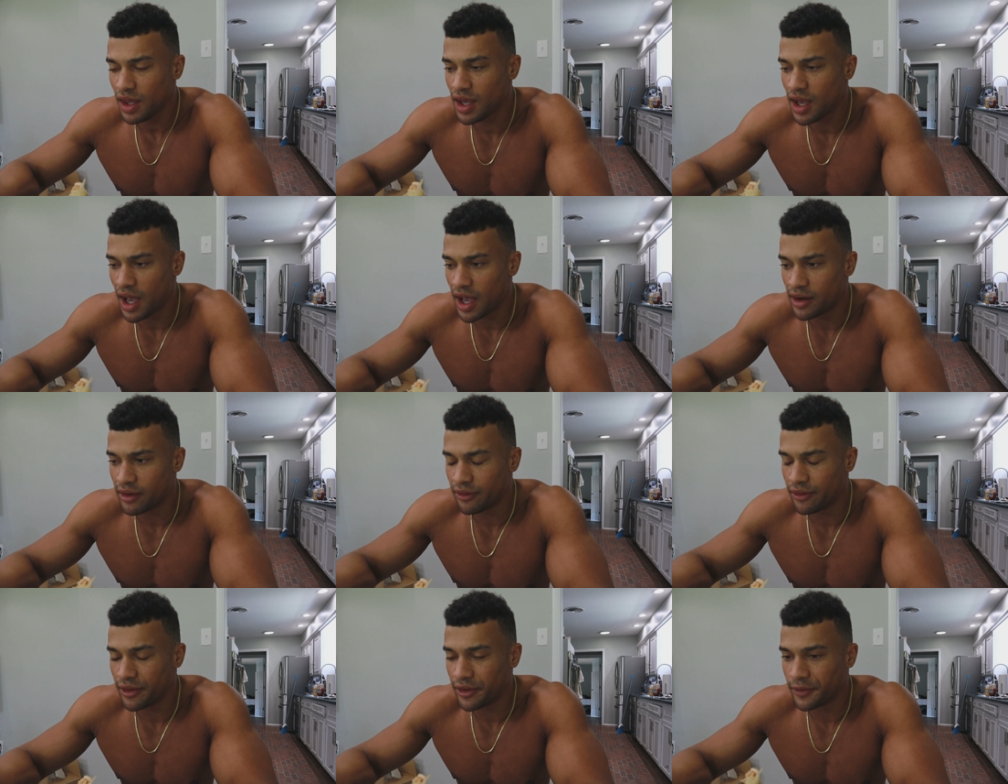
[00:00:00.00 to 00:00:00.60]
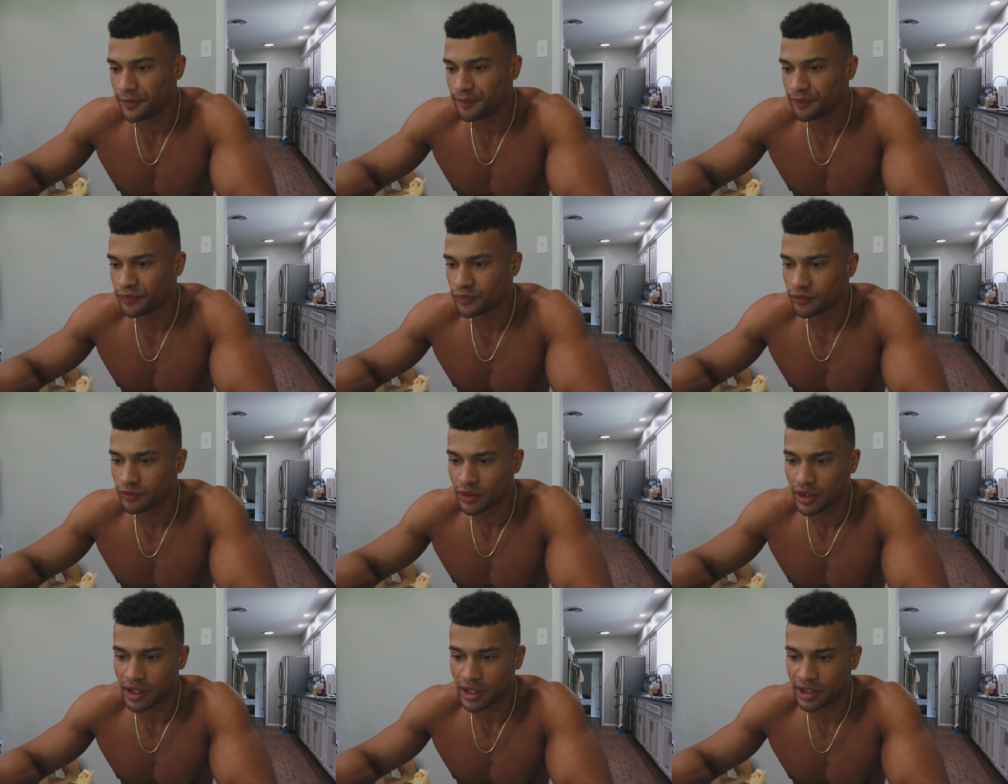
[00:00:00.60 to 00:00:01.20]
I don't know.
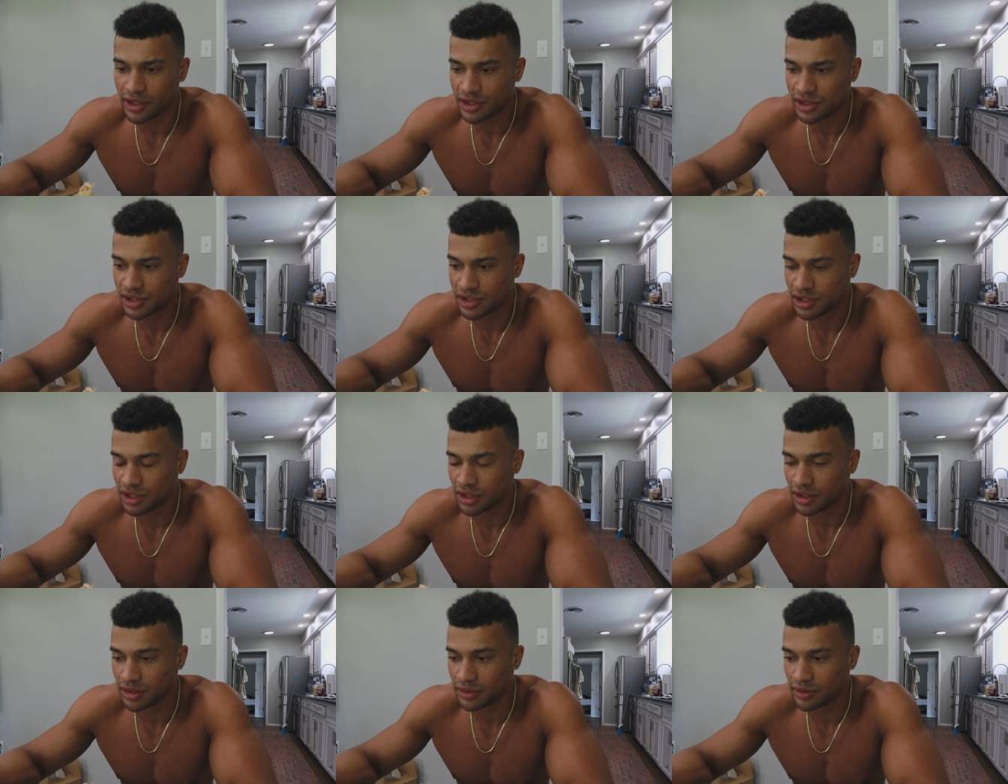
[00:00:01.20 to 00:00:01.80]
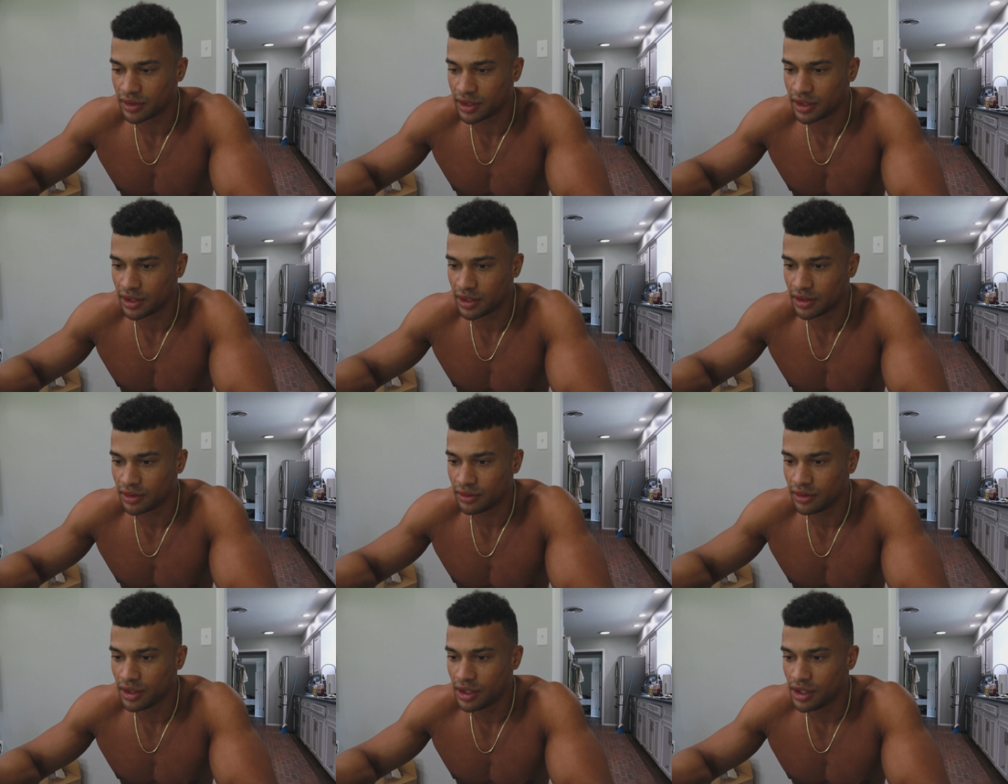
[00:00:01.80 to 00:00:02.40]
We're kind of just chilling right
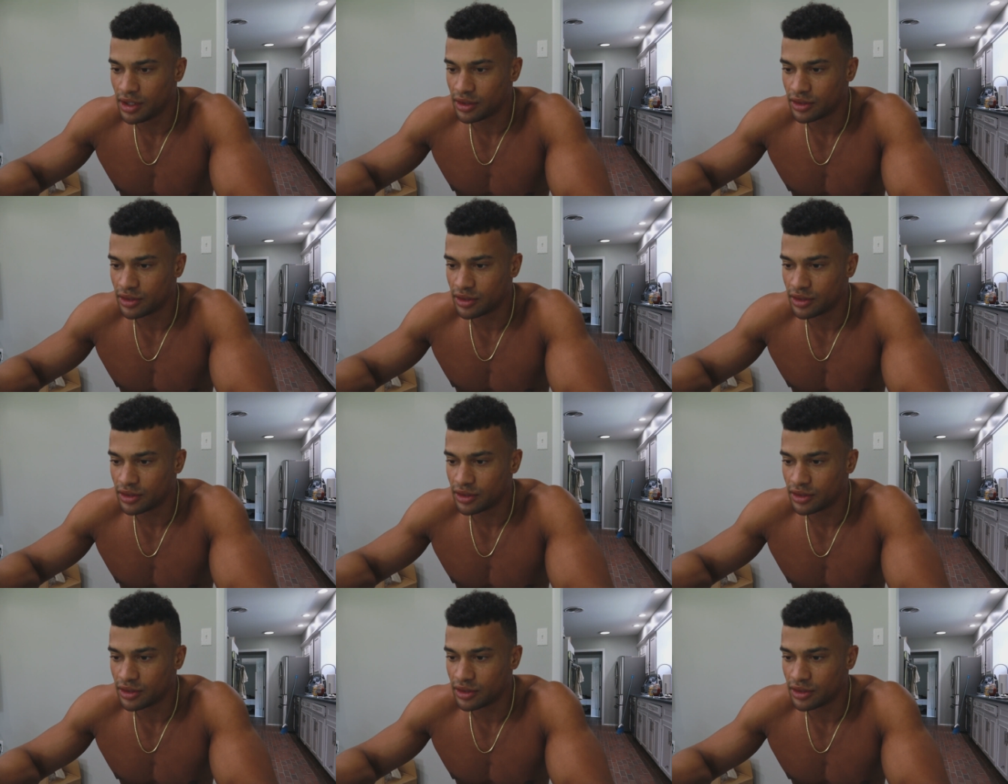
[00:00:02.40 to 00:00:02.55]
now.